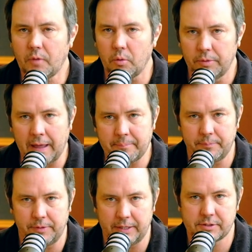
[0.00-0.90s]
when
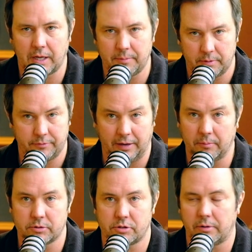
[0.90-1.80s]
that the side of town
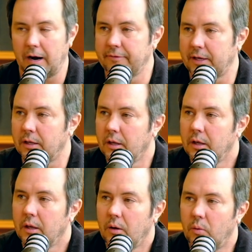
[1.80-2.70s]
was thriving,
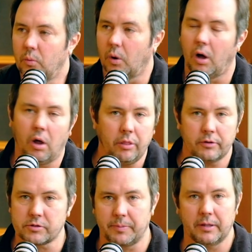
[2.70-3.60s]
well, all
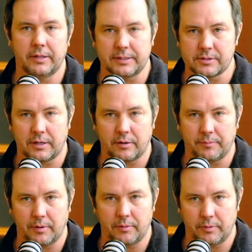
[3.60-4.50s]
those buildings that are
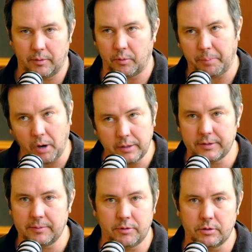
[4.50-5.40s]
that were part of
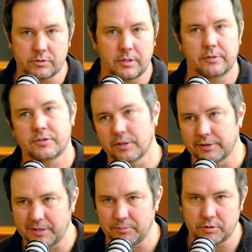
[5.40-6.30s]
Deep Deuce, there's still a
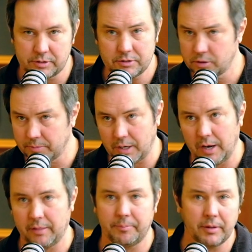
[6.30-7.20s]
Deep Deuce district, but
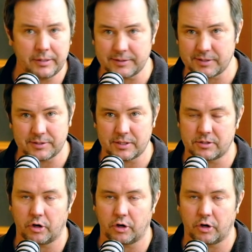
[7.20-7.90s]
none of the buildings exist.